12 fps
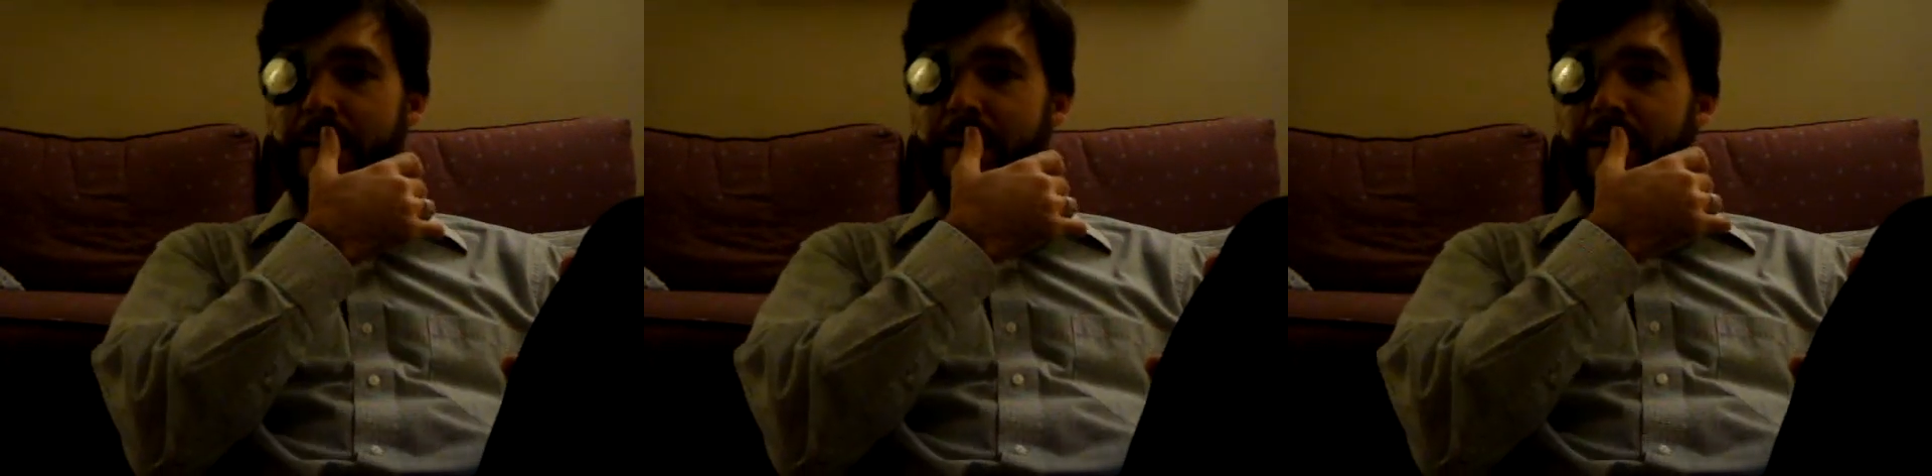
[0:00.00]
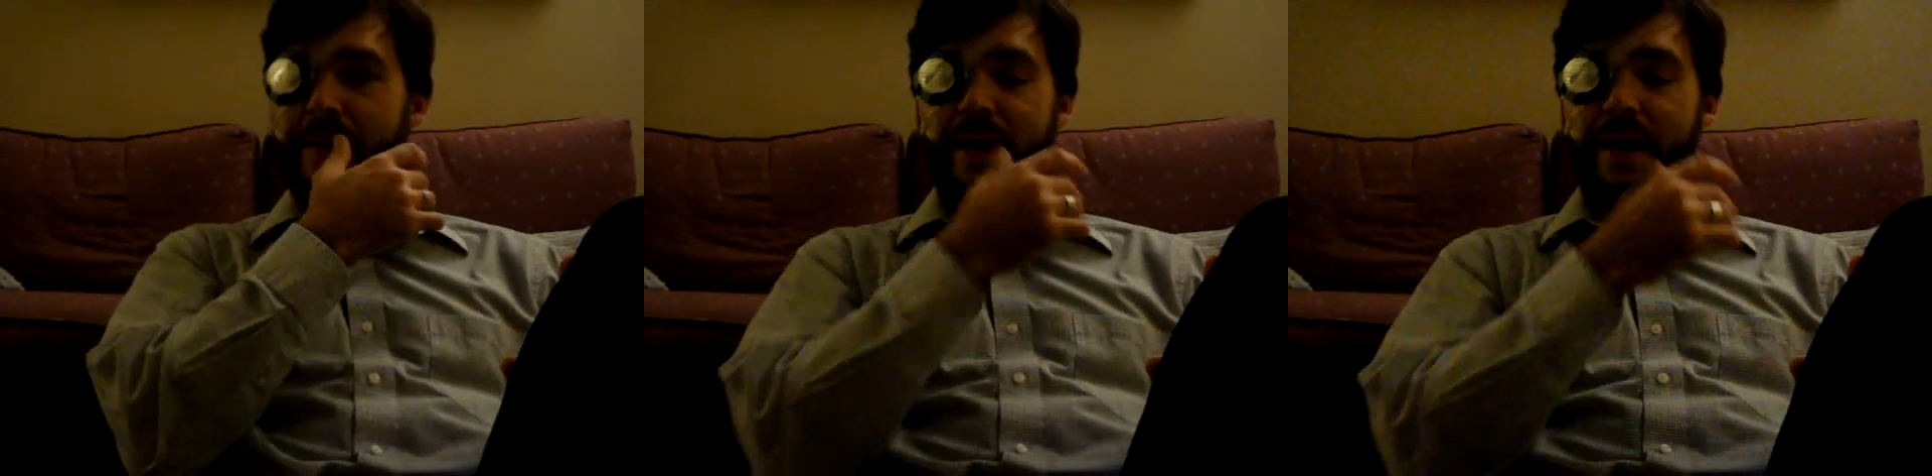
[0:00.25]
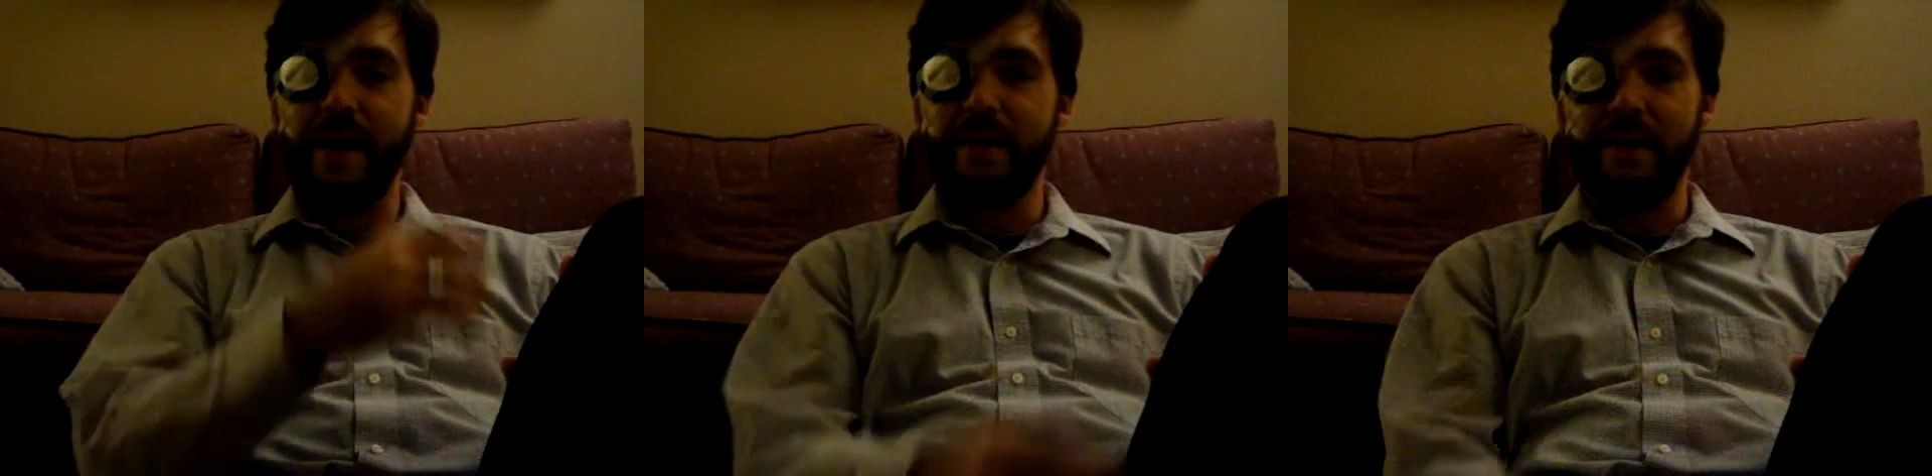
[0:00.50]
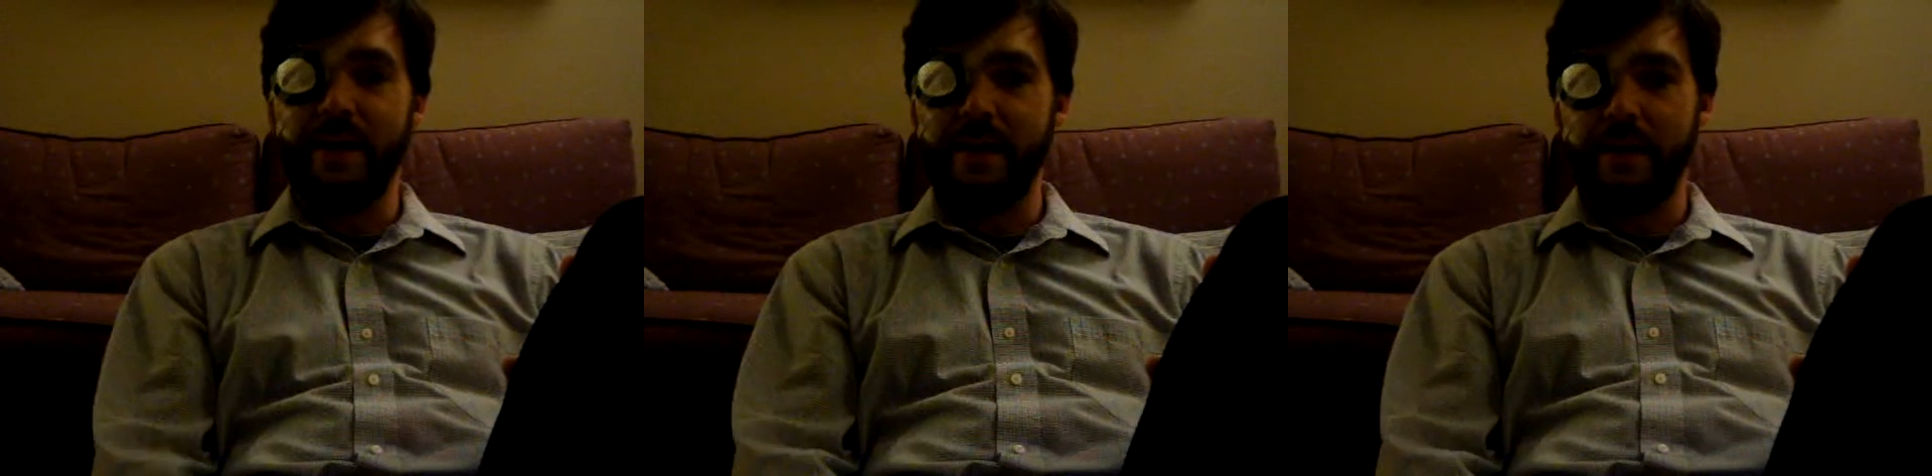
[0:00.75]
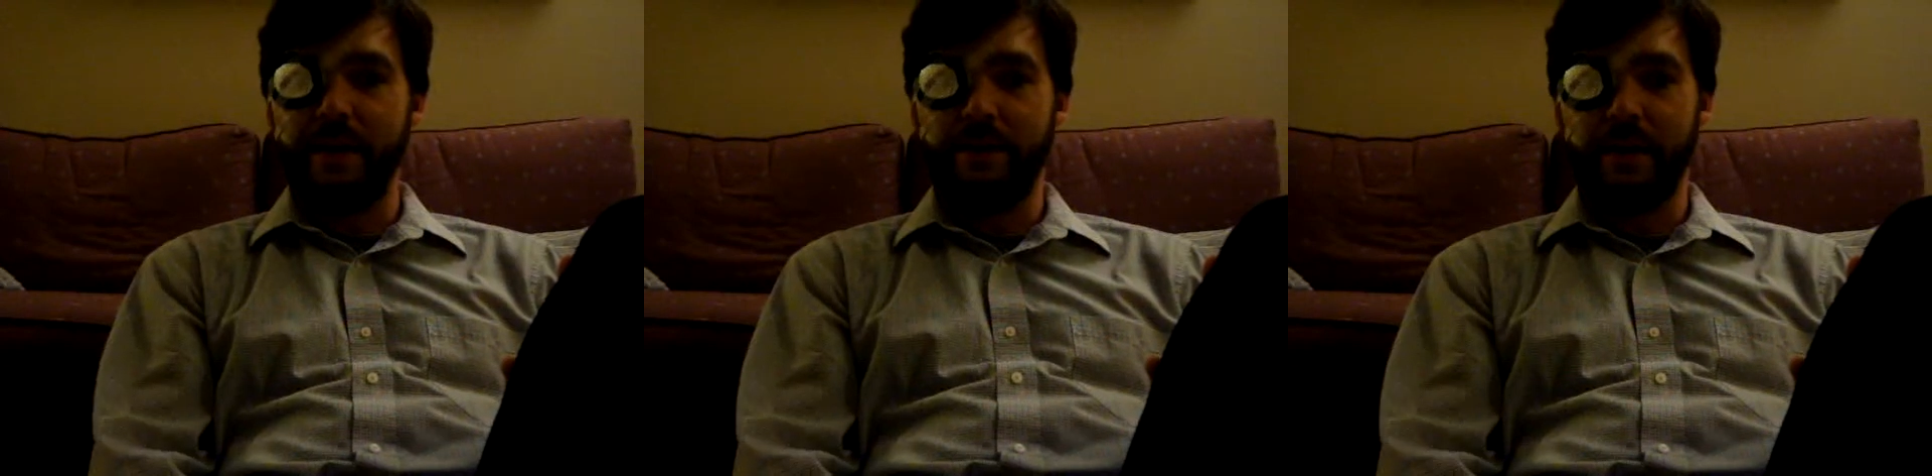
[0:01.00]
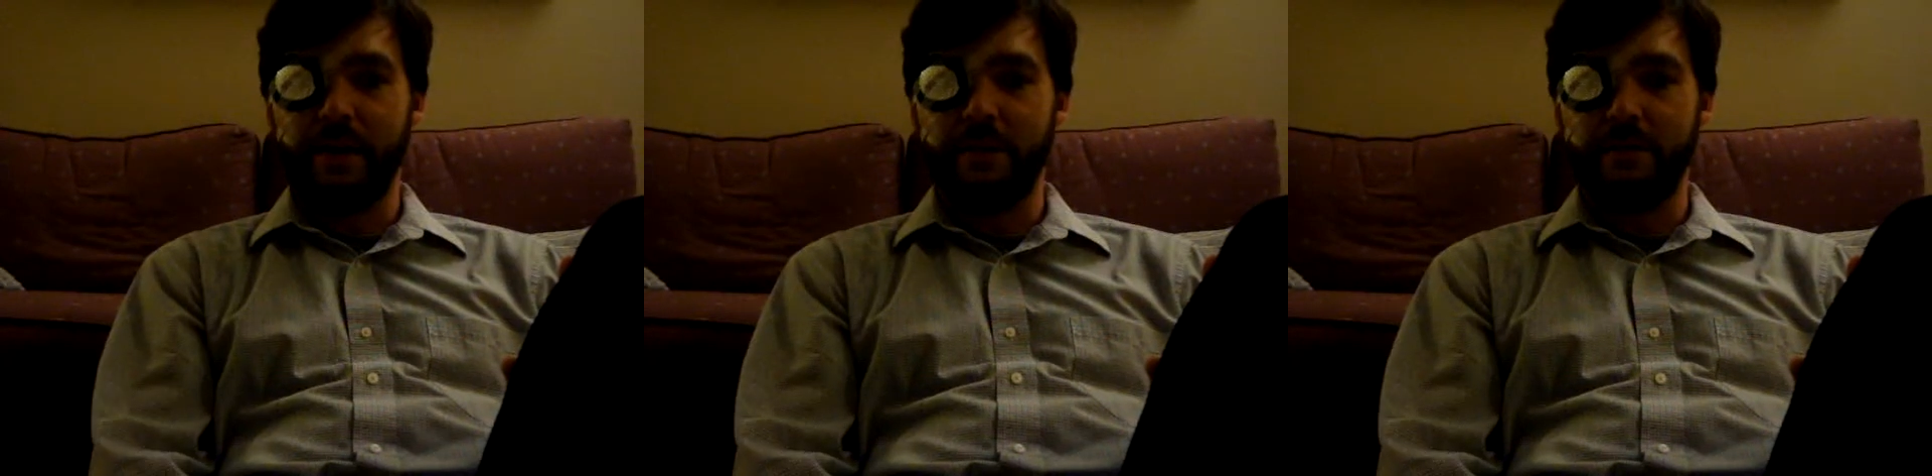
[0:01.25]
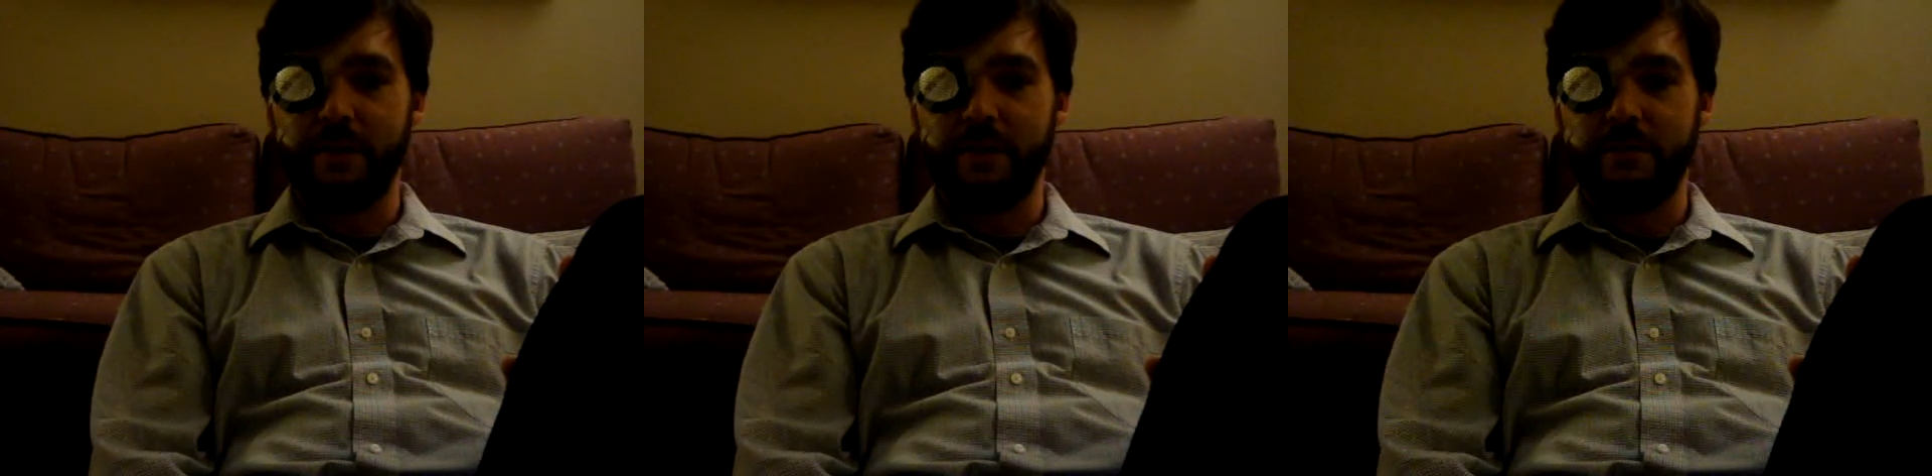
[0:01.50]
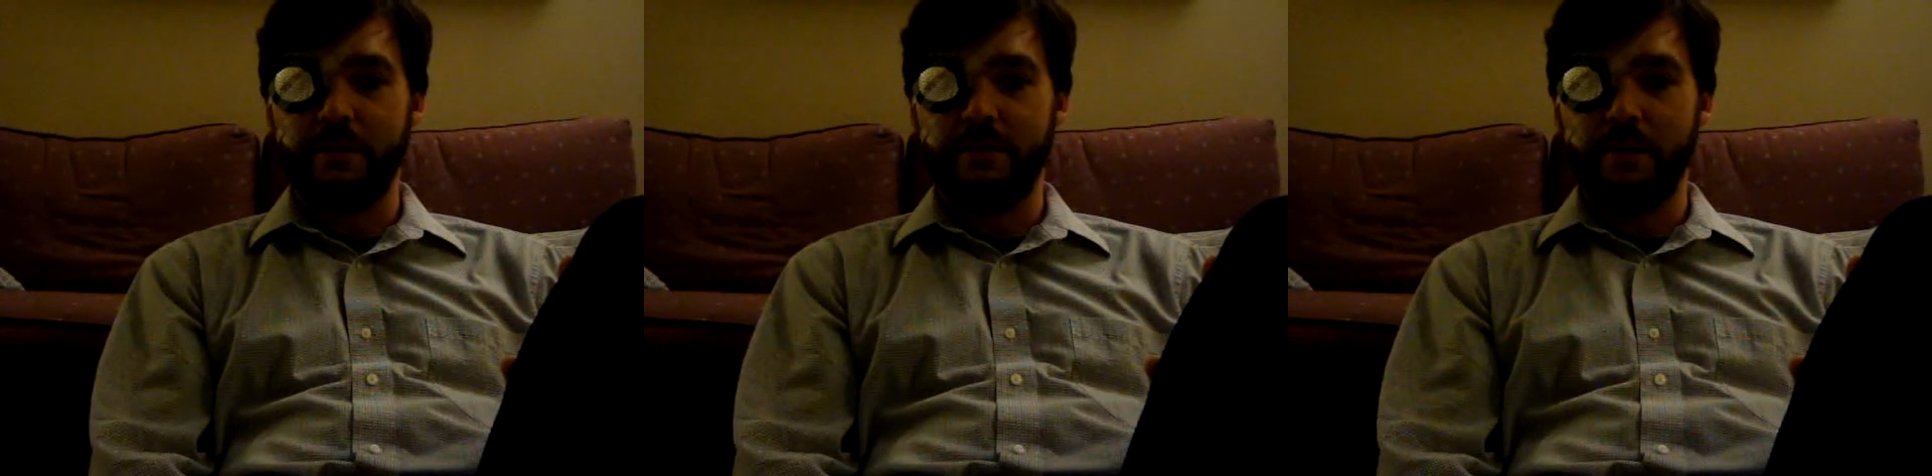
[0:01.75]
And I hadn't had anything
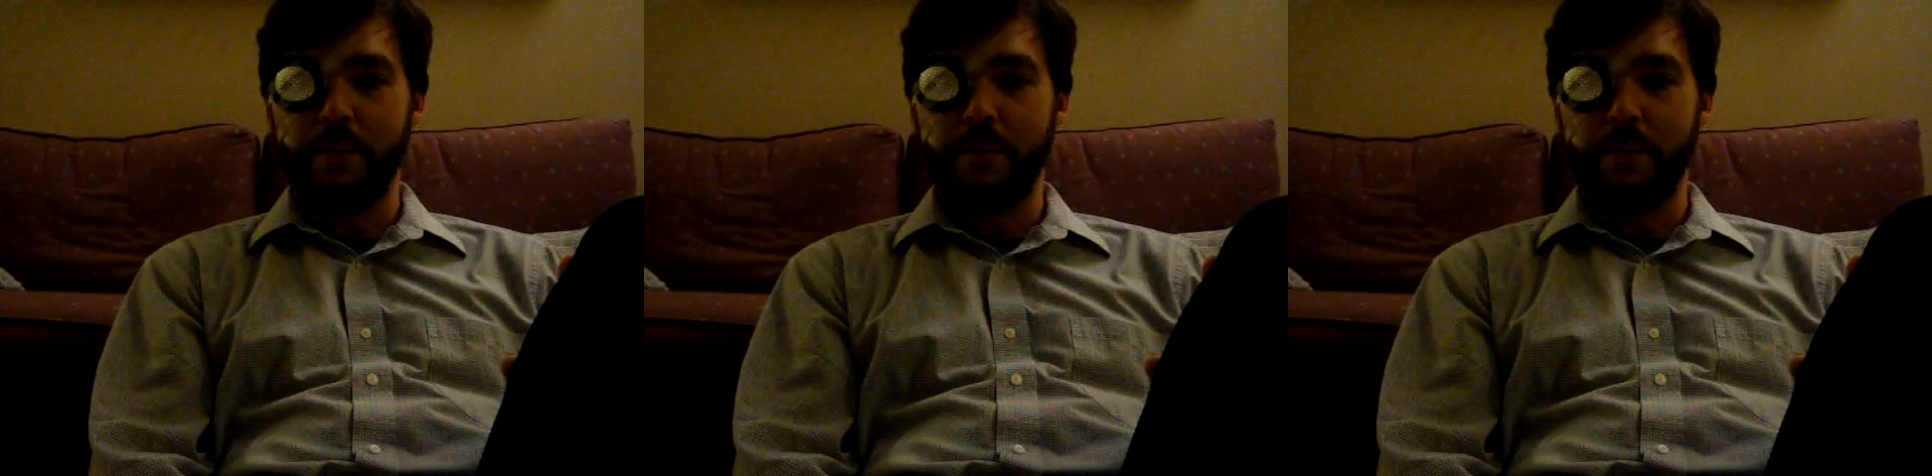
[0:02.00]
since